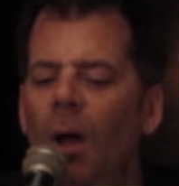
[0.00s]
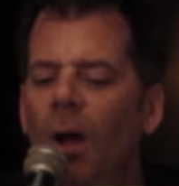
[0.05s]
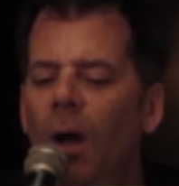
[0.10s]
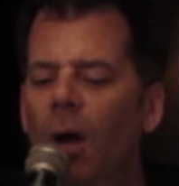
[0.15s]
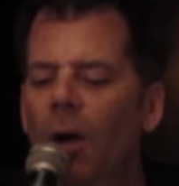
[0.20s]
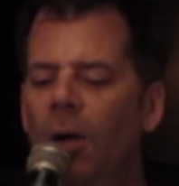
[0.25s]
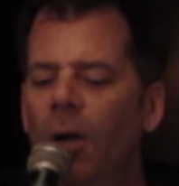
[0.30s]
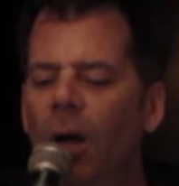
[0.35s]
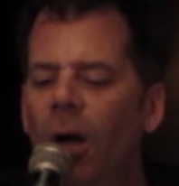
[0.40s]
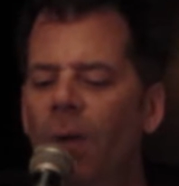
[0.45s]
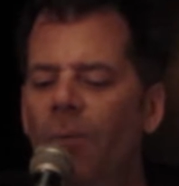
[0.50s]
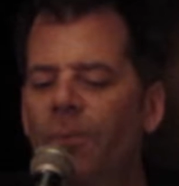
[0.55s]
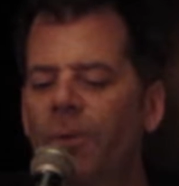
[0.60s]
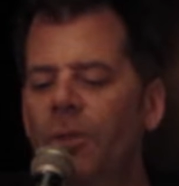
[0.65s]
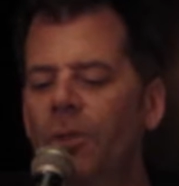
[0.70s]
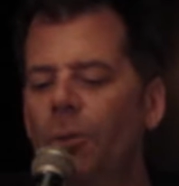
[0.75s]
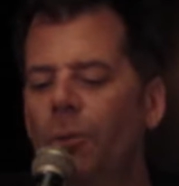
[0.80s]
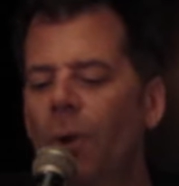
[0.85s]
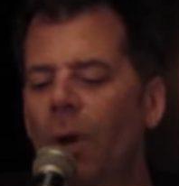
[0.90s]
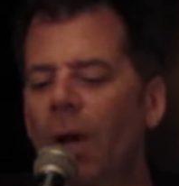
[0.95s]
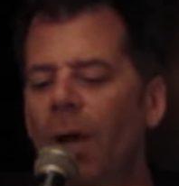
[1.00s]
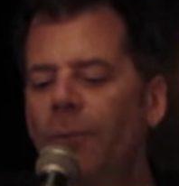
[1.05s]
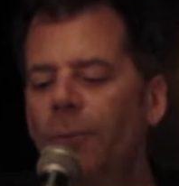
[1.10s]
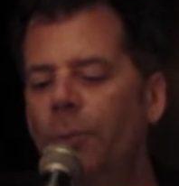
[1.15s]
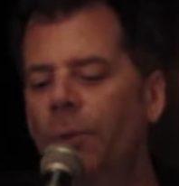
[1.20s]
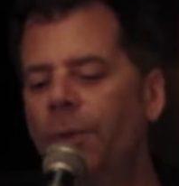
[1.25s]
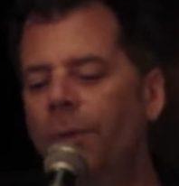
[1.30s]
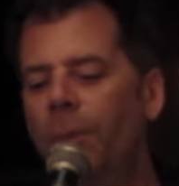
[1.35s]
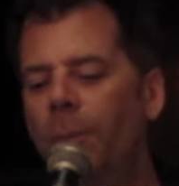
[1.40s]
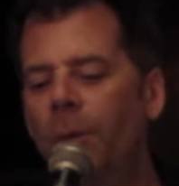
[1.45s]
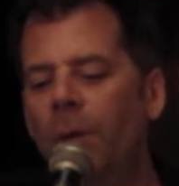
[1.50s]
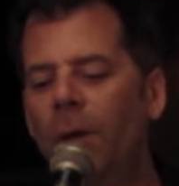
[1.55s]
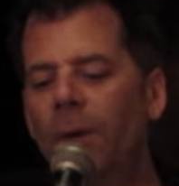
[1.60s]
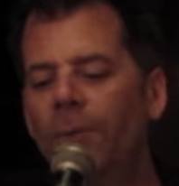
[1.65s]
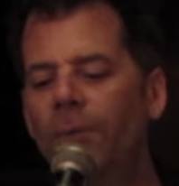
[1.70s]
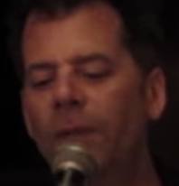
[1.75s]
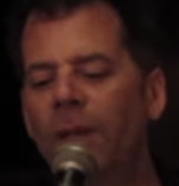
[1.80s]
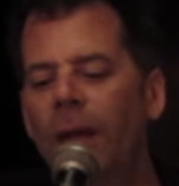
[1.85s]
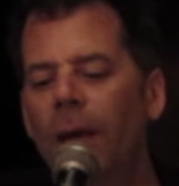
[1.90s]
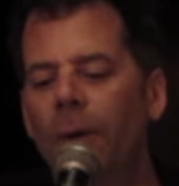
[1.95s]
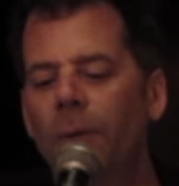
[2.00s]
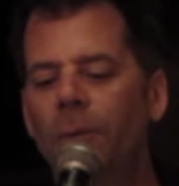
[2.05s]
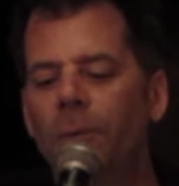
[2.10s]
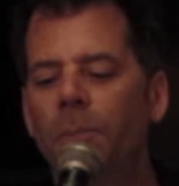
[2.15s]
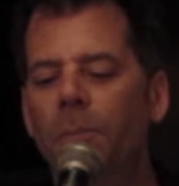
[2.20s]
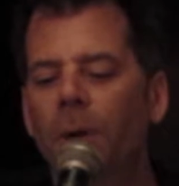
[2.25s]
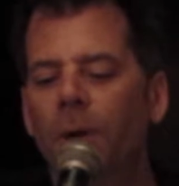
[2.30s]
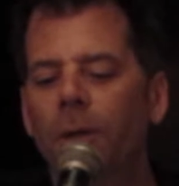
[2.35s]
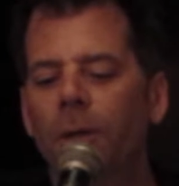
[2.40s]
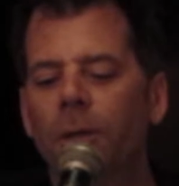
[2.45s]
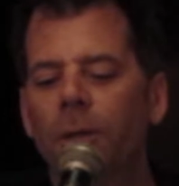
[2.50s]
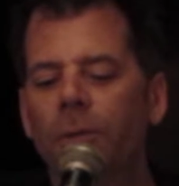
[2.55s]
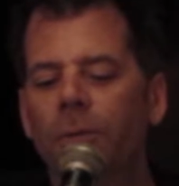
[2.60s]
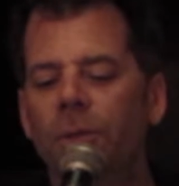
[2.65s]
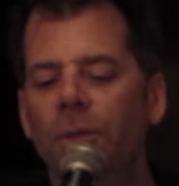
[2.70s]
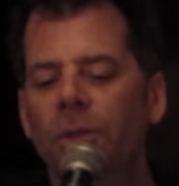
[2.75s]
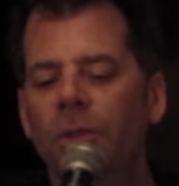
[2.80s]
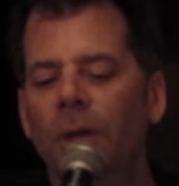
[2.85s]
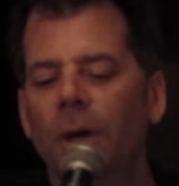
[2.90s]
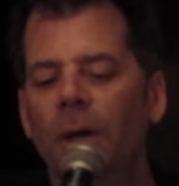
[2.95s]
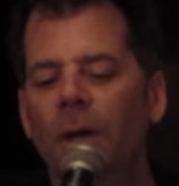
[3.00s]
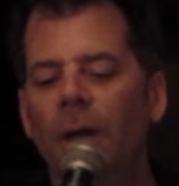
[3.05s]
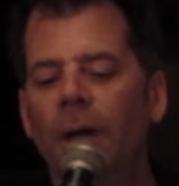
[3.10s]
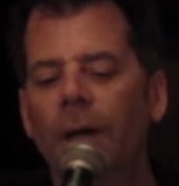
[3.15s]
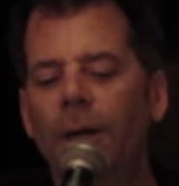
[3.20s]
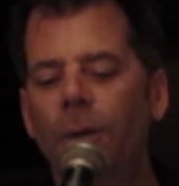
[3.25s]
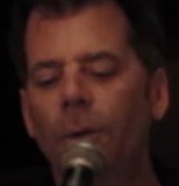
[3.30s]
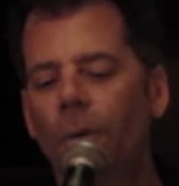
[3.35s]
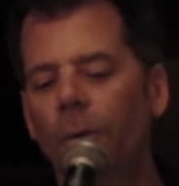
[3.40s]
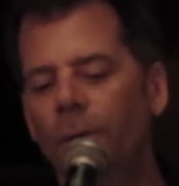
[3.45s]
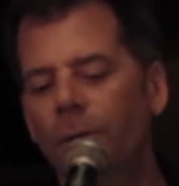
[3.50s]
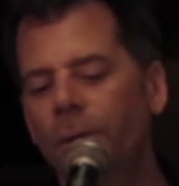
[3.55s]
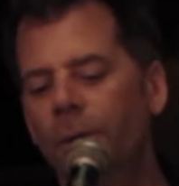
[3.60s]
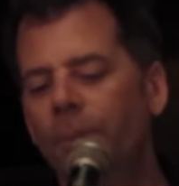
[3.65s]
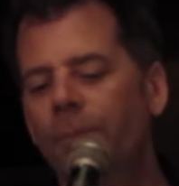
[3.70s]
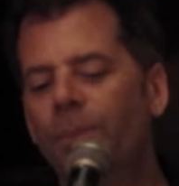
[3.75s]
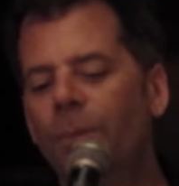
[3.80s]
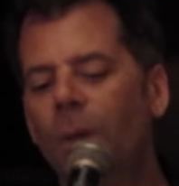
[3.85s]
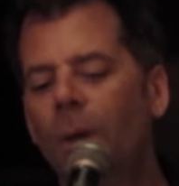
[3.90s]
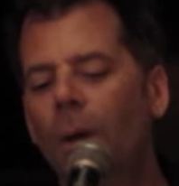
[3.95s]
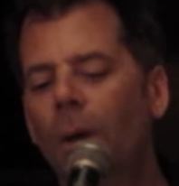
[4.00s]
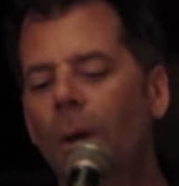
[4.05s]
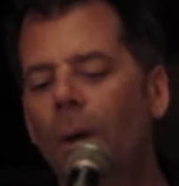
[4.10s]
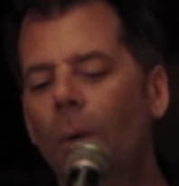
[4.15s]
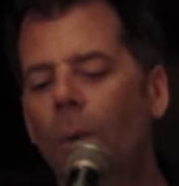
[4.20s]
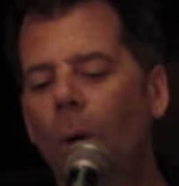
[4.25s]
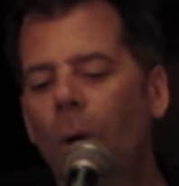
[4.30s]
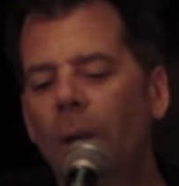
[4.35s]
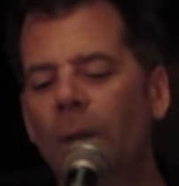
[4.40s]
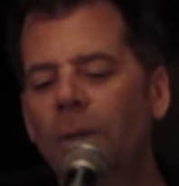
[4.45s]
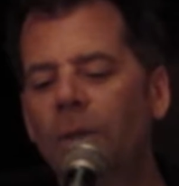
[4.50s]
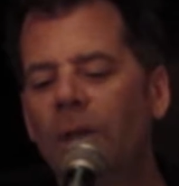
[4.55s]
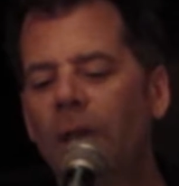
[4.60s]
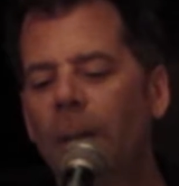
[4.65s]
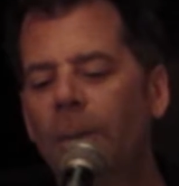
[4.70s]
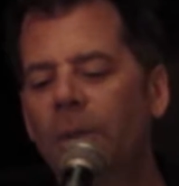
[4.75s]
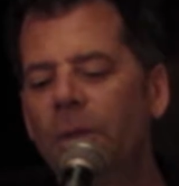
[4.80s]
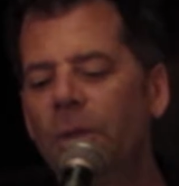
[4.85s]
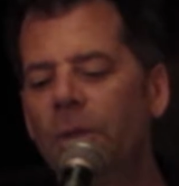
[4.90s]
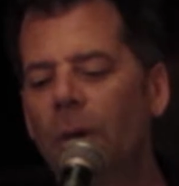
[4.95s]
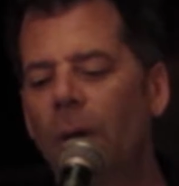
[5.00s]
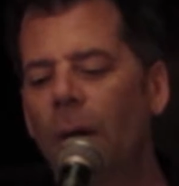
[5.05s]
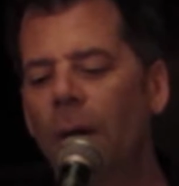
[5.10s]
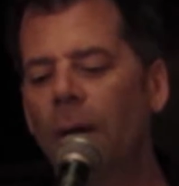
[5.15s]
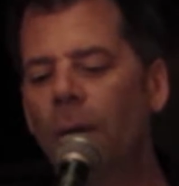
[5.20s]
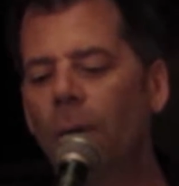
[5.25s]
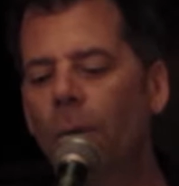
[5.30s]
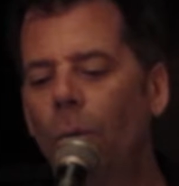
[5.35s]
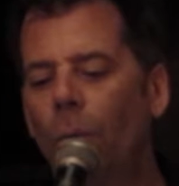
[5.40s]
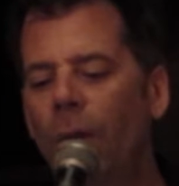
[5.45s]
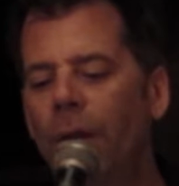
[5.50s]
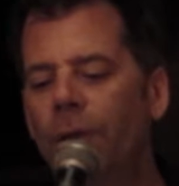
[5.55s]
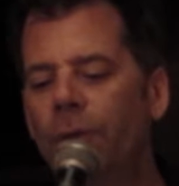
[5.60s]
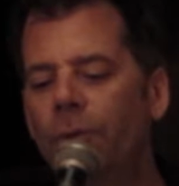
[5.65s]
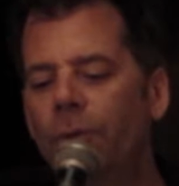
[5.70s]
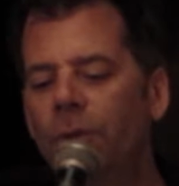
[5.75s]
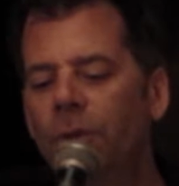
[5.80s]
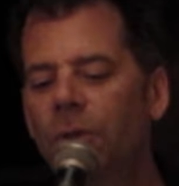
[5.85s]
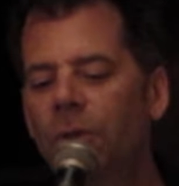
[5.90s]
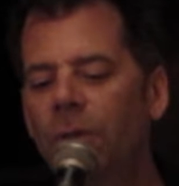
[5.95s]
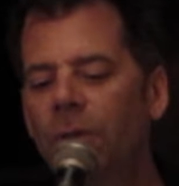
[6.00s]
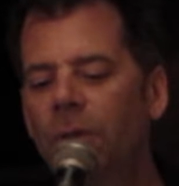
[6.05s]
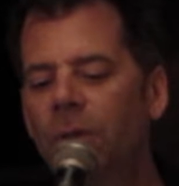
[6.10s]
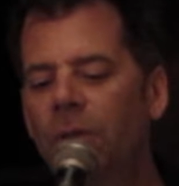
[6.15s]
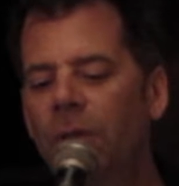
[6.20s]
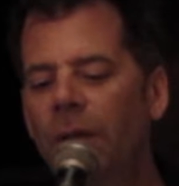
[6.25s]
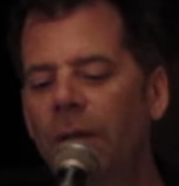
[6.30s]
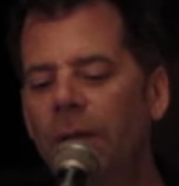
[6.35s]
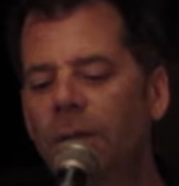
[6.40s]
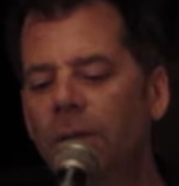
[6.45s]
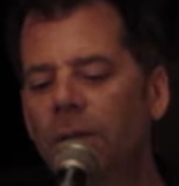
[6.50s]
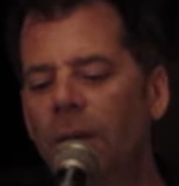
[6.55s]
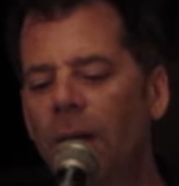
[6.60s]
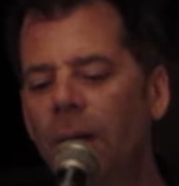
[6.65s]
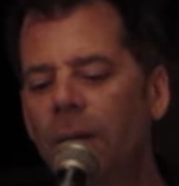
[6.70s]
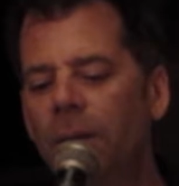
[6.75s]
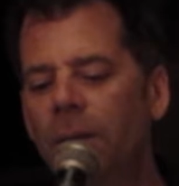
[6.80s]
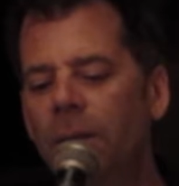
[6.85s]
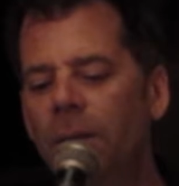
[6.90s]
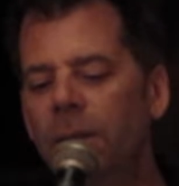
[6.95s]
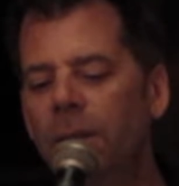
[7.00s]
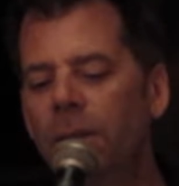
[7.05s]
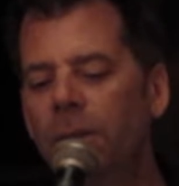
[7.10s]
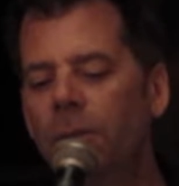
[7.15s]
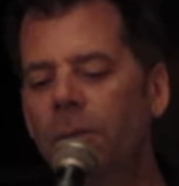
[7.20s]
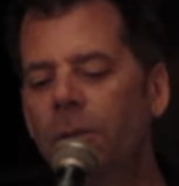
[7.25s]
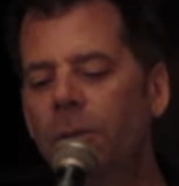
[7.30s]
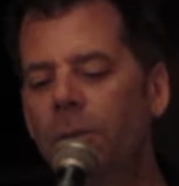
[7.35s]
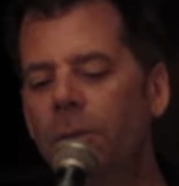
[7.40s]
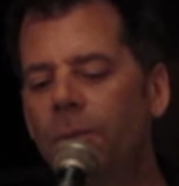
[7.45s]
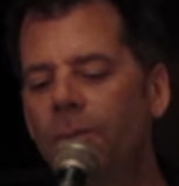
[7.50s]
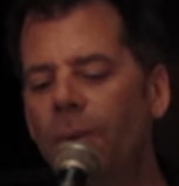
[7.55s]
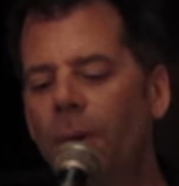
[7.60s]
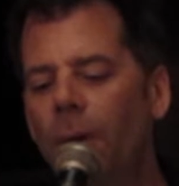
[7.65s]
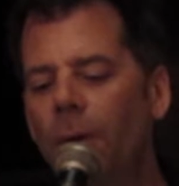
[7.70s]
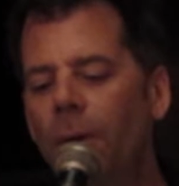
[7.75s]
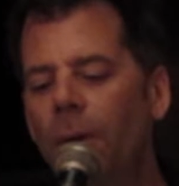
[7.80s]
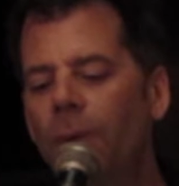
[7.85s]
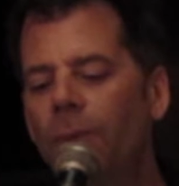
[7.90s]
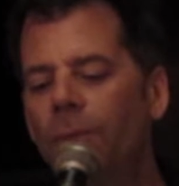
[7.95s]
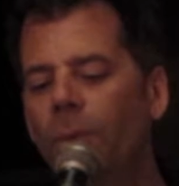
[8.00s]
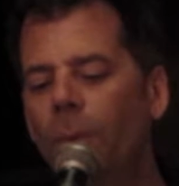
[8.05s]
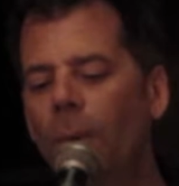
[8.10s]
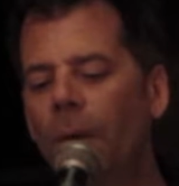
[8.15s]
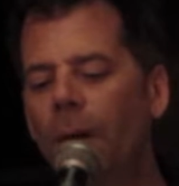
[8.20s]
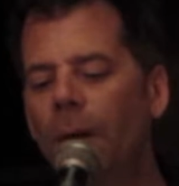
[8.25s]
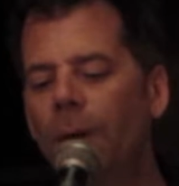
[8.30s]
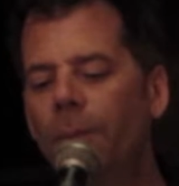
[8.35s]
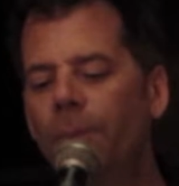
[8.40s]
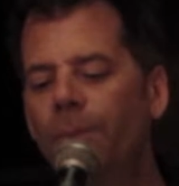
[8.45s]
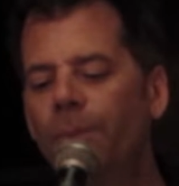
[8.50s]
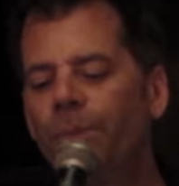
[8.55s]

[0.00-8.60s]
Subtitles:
Our coffees arrived with the puffed-out butter croissant I'd ordered. Wallace kept his eye on the waitress and stayed silent until she was far enough away.